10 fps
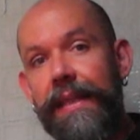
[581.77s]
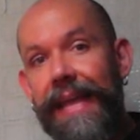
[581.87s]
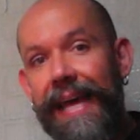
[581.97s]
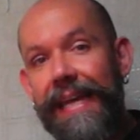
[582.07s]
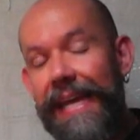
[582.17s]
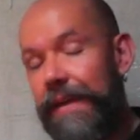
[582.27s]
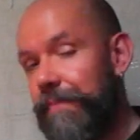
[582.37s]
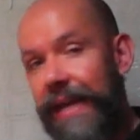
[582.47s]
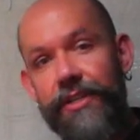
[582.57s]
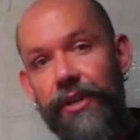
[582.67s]
then it
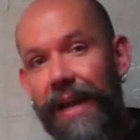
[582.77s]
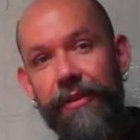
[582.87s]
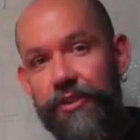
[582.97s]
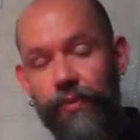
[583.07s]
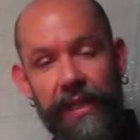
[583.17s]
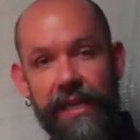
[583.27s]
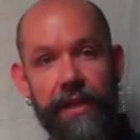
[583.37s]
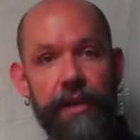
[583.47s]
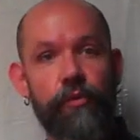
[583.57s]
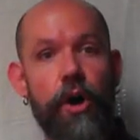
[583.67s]
may turn out there's really
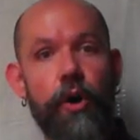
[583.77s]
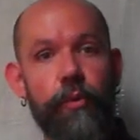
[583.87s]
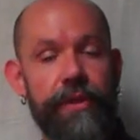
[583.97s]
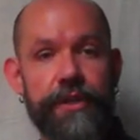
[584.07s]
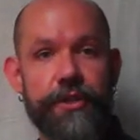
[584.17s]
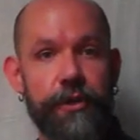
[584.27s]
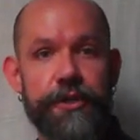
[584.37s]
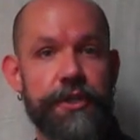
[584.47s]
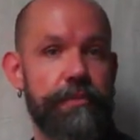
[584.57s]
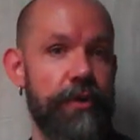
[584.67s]
nothing wrong with the
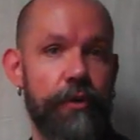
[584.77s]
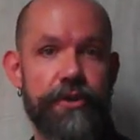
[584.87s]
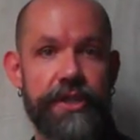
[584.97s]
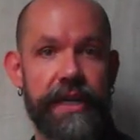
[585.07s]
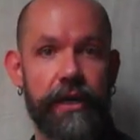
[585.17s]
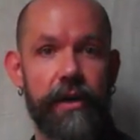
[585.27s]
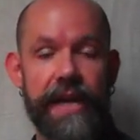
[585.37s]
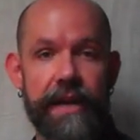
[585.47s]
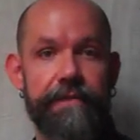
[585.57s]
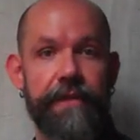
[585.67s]
church's approach here.
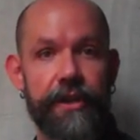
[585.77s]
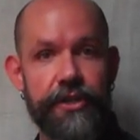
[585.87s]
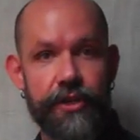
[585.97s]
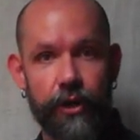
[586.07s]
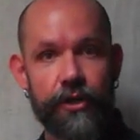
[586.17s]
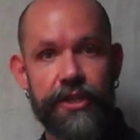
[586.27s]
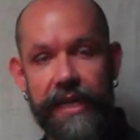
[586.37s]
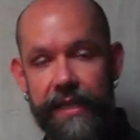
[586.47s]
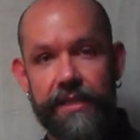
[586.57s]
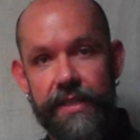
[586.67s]
If the church
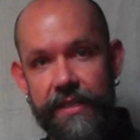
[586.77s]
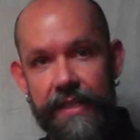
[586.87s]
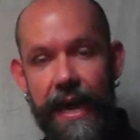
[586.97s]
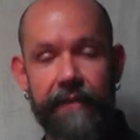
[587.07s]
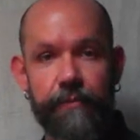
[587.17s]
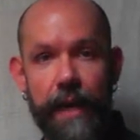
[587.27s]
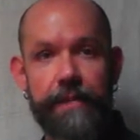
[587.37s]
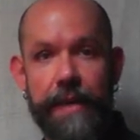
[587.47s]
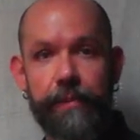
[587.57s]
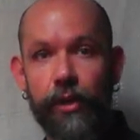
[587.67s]
is staffed by
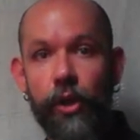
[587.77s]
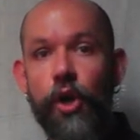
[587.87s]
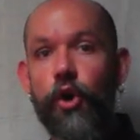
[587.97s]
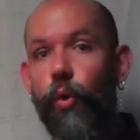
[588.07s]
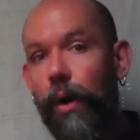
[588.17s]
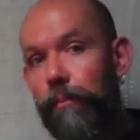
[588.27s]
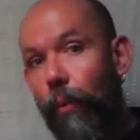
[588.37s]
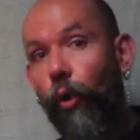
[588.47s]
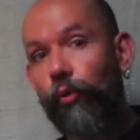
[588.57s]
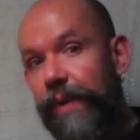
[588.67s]
people who are
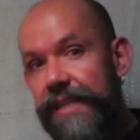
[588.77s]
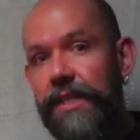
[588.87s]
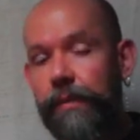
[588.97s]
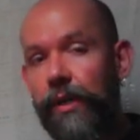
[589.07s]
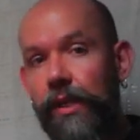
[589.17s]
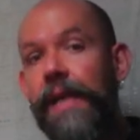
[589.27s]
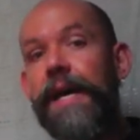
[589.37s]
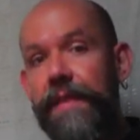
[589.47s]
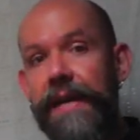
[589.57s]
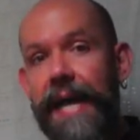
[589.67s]
more reasonable
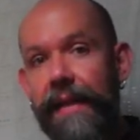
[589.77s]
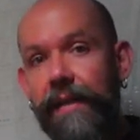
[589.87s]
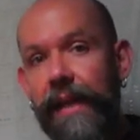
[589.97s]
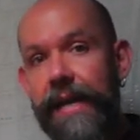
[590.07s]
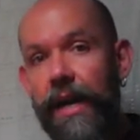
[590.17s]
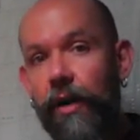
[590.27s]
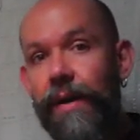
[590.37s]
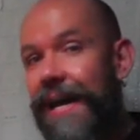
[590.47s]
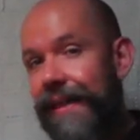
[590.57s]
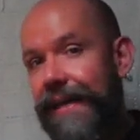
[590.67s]
than Galileo,
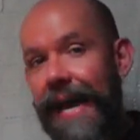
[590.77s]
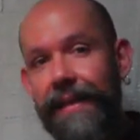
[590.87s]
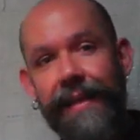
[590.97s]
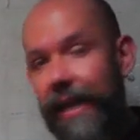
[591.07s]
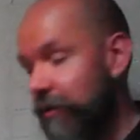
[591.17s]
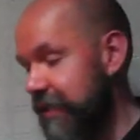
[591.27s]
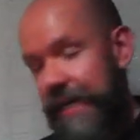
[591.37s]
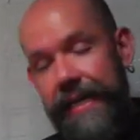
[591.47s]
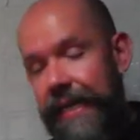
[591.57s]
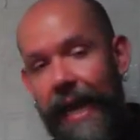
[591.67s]
then Galileo is
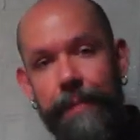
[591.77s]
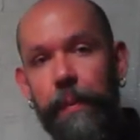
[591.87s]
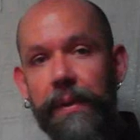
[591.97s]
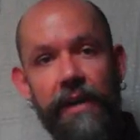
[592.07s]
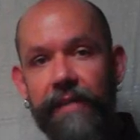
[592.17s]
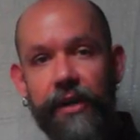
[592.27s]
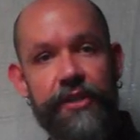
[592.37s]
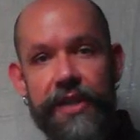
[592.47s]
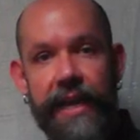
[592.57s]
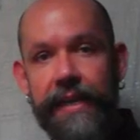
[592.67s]
incapable of
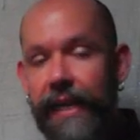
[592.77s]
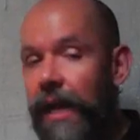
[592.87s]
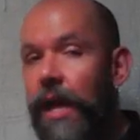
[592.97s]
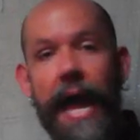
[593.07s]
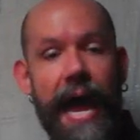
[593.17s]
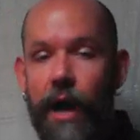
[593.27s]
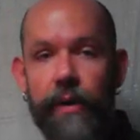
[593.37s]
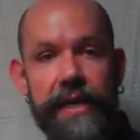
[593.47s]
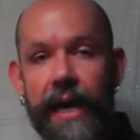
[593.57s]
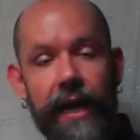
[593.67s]
understanding how
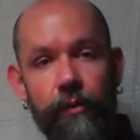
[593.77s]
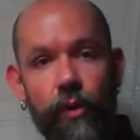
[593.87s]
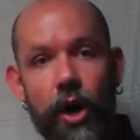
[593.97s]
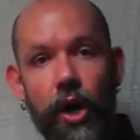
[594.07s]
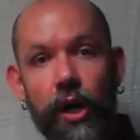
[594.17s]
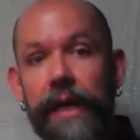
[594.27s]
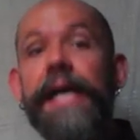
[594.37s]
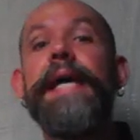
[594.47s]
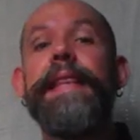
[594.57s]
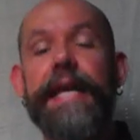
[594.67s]
he got it wrong.
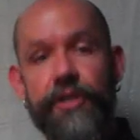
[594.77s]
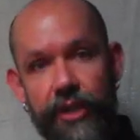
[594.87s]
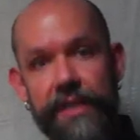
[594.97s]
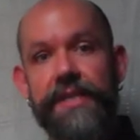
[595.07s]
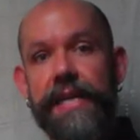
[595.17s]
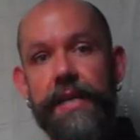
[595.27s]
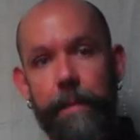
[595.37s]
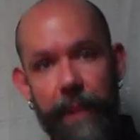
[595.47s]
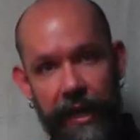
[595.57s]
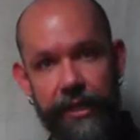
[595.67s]
They just need to
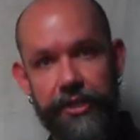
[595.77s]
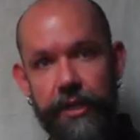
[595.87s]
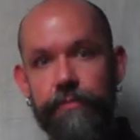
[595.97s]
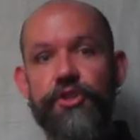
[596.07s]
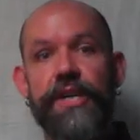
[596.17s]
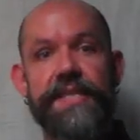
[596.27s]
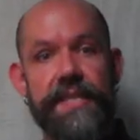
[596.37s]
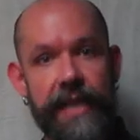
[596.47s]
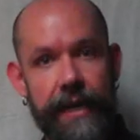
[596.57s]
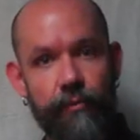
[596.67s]
punish him,
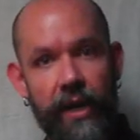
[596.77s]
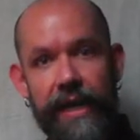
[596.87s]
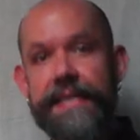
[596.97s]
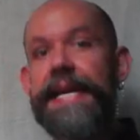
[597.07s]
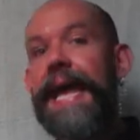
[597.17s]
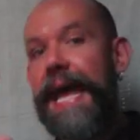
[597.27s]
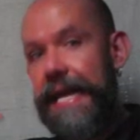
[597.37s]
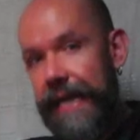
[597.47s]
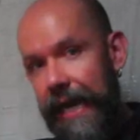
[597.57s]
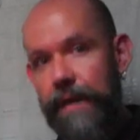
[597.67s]
just set him right,
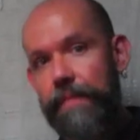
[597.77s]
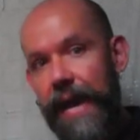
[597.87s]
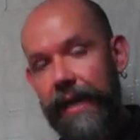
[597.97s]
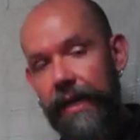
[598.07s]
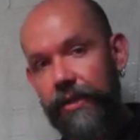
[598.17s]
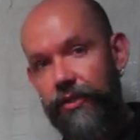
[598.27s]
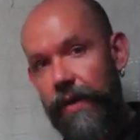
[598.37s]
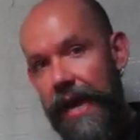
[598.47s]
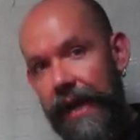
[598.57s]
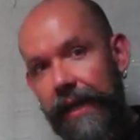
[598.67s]
and get him back on
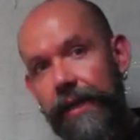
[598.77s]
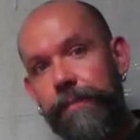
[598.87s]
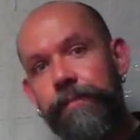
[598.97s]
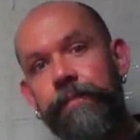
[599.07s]
track.